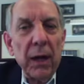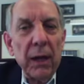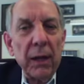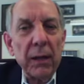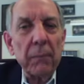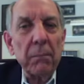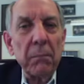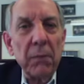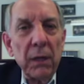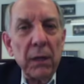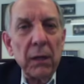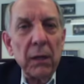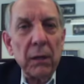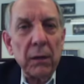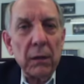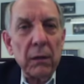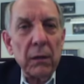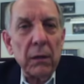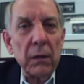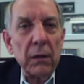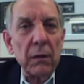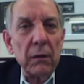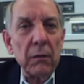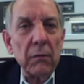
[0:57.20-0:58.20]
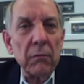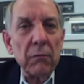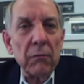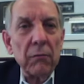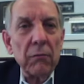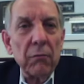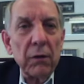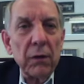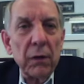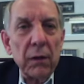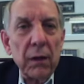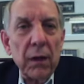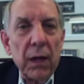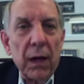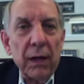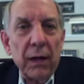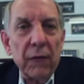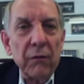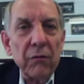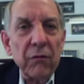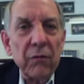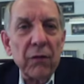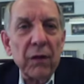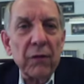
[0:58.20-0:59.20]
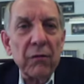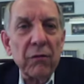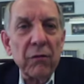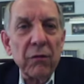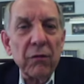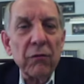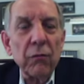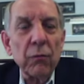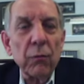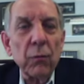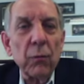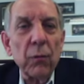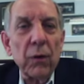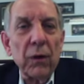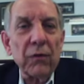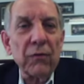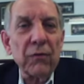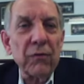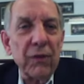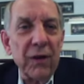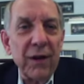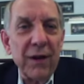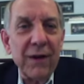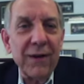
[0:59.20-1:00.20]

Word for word: immediately realized that this was